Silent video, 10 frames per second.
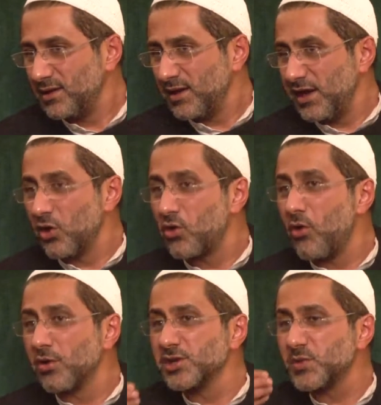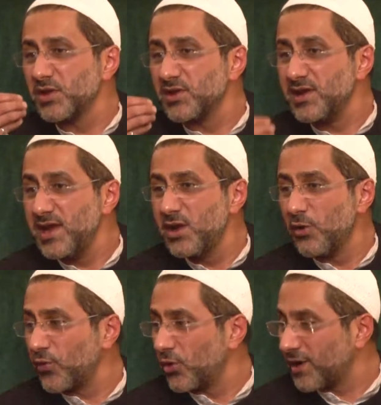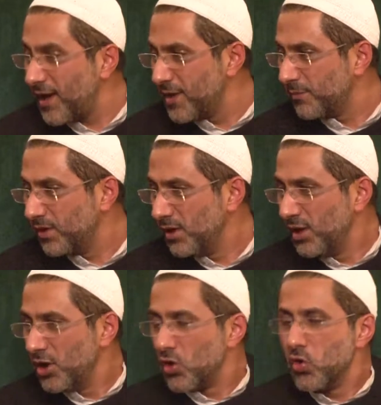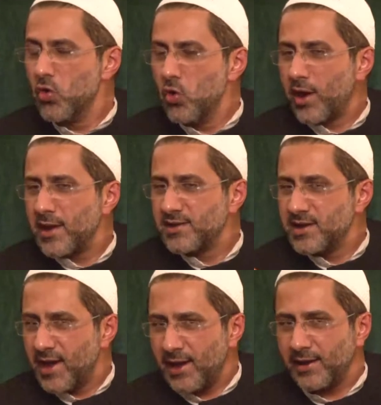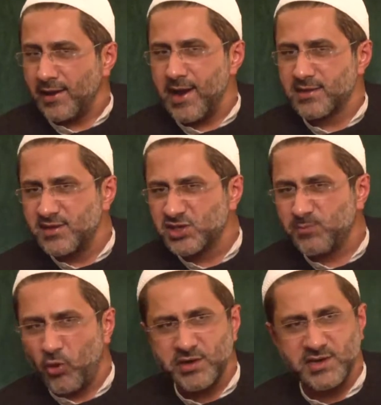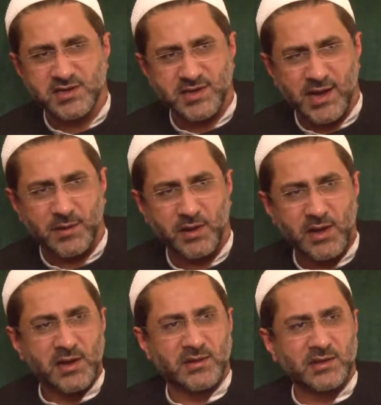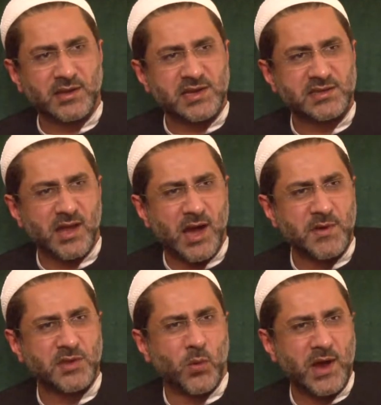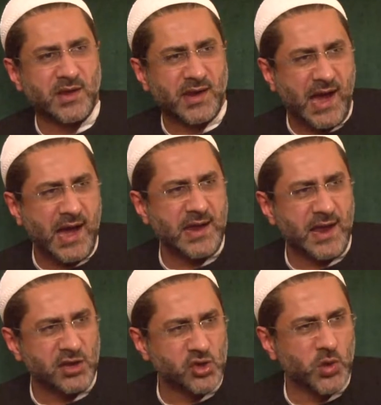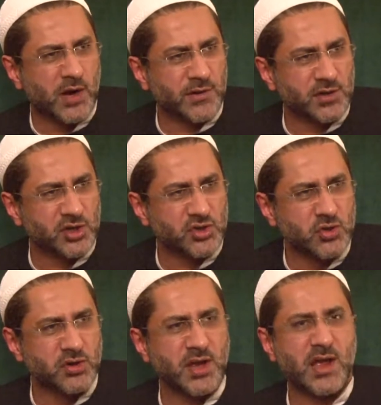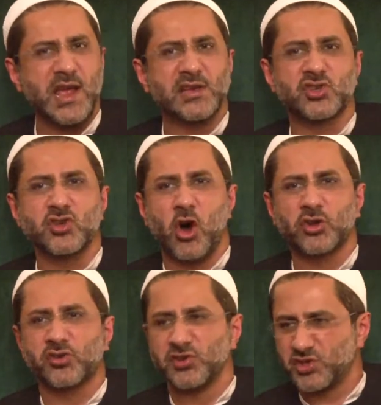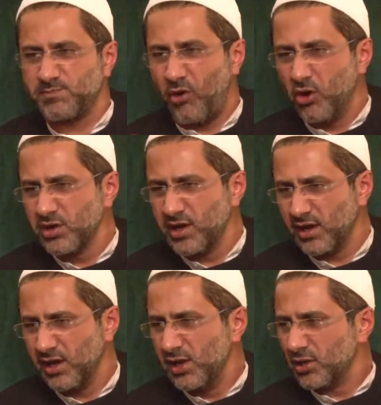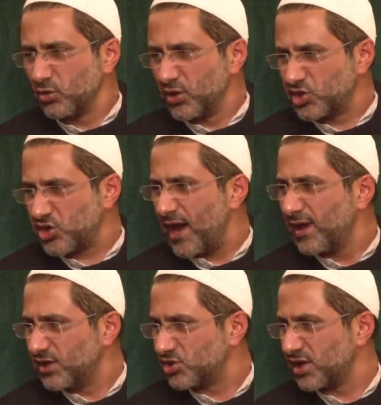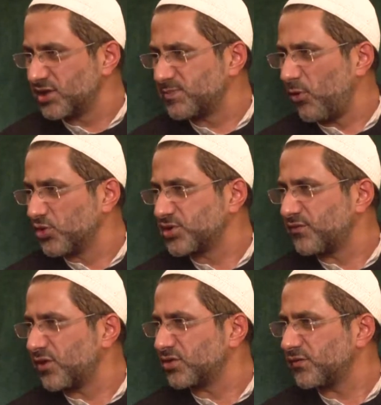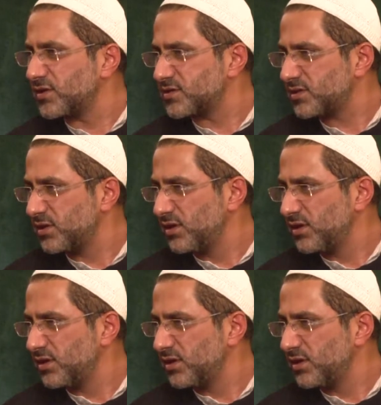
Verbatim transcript: in accordance with the need of your time. Who can deny at this point in time that the Islam, in the way that I and you have understood, is not responding to the challenge that is posed in front of us?